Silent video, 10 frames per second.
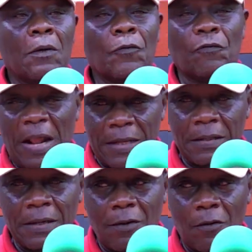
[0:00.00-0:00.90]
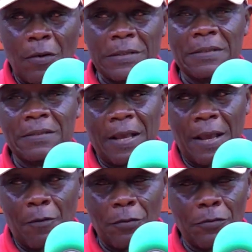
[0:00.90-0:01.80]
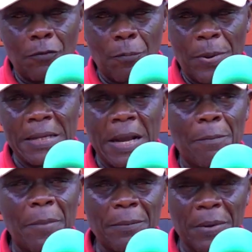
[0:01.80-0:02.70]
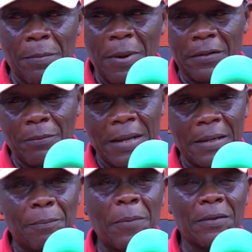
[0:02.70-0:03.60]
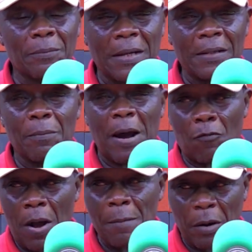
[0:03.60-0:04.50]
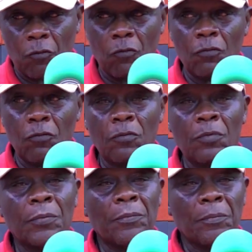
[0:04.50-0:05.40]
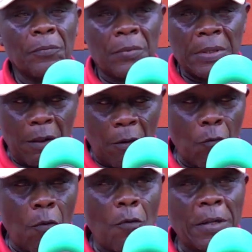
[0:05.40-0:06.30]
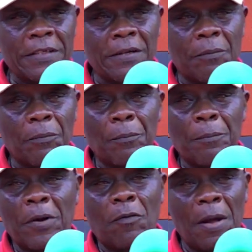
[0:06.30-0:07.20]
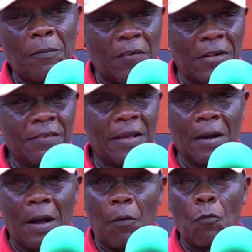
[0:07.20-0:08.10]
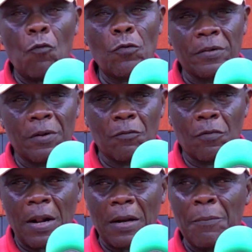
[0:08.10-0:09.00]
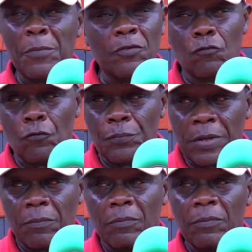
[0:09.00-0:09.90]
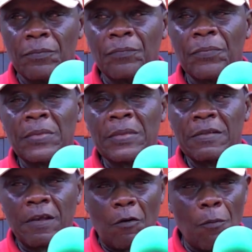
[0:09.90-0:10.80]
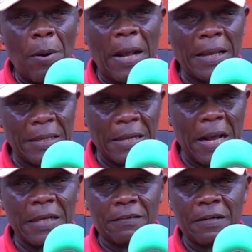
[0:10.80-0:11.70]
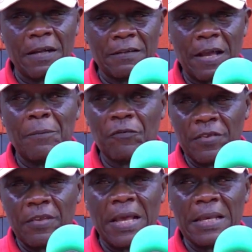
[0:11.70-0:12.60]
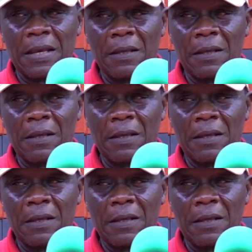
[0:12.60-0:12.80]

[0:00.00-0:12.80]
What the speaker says: Flat and no oji say also open the and bet my the back one man. Now what in him? Make ram fan say a car, what in him cran and mean two beam. Say O buy any night at Nasa and if he say ye.